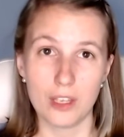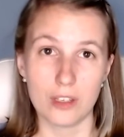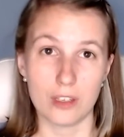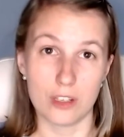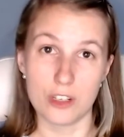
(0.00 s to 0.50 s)

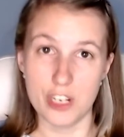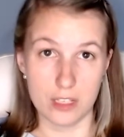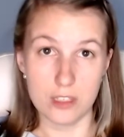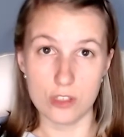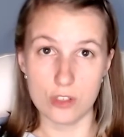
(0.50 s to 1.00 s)
your
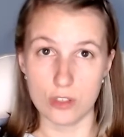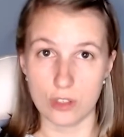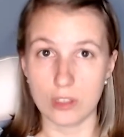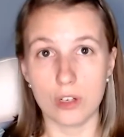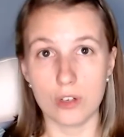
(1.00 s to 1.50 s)
chances to
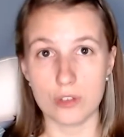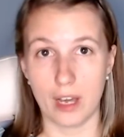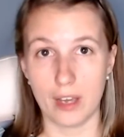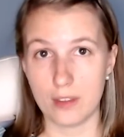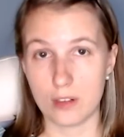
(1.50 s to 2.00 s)
close
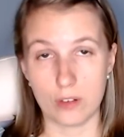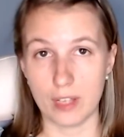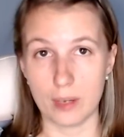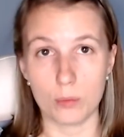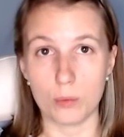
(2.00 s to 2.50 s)
either of
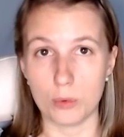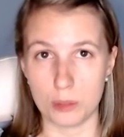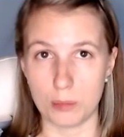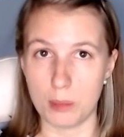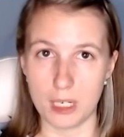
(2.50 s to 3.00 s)
them
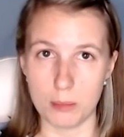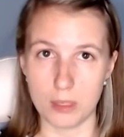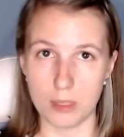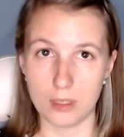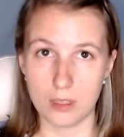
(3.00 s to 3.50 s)
would be
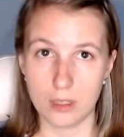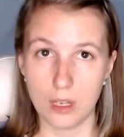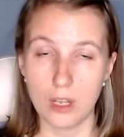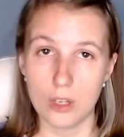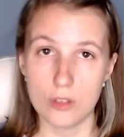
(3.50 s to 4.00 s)
minimal.
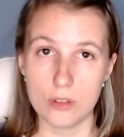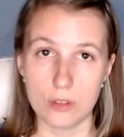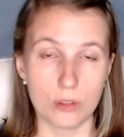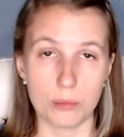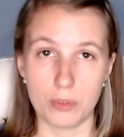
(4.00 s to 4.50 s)

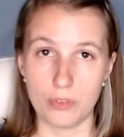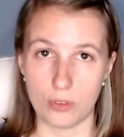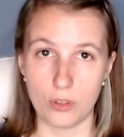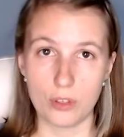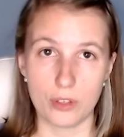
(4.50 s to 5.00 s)
So
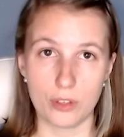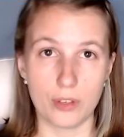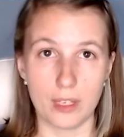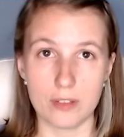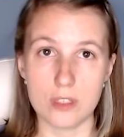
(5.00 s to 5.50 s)
before you
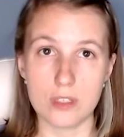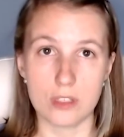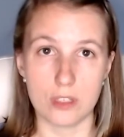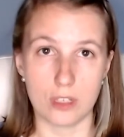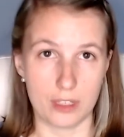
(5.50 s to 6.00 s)
even
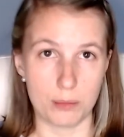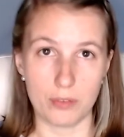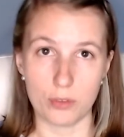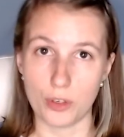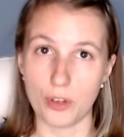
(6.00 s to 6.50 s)
start,
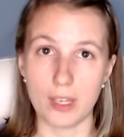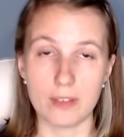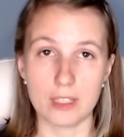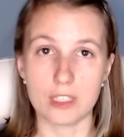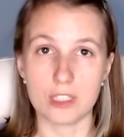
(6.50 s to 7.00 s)
before you
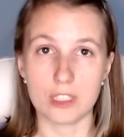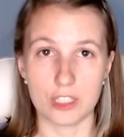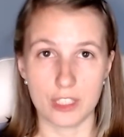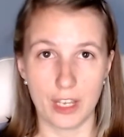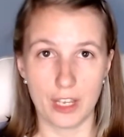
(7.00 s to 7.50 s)
even
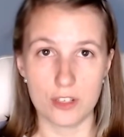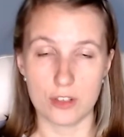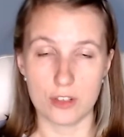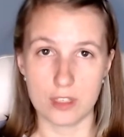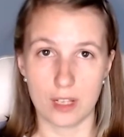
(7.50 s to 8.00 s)
create
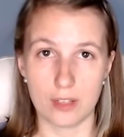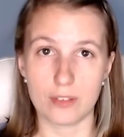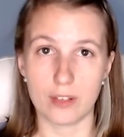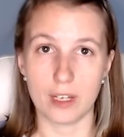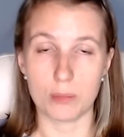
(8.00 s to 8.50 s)

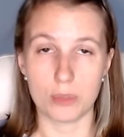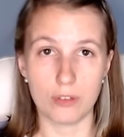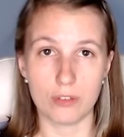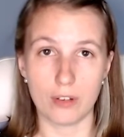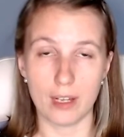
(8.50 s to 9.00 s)
yourself a
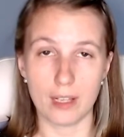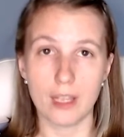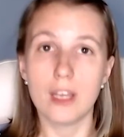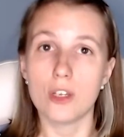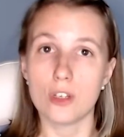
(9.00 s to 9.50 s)
profile,
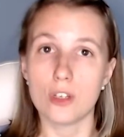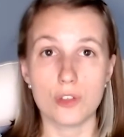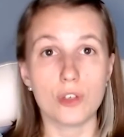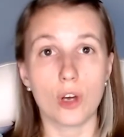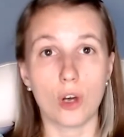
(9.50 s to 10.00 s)

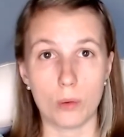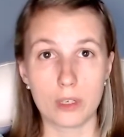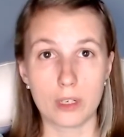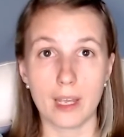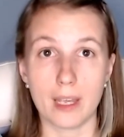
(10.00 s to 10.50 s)
do your
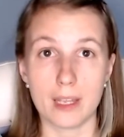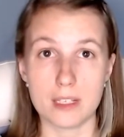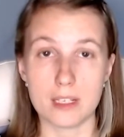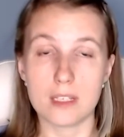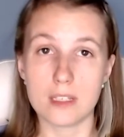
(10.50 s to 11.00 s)
homework
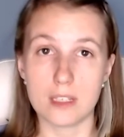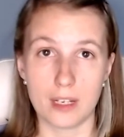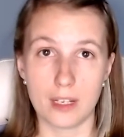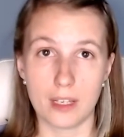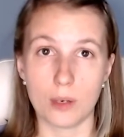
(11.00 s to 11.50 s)
and
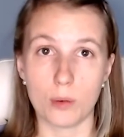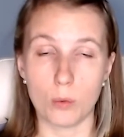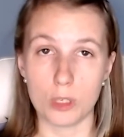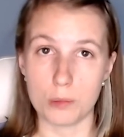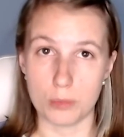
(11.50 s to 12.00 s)
study
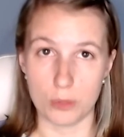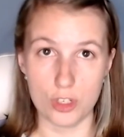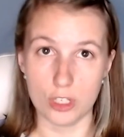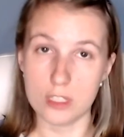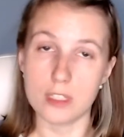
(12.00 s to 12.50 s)
what
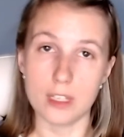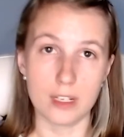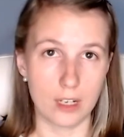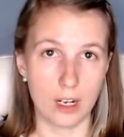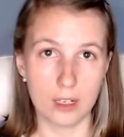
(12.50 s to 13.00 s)
projects there are.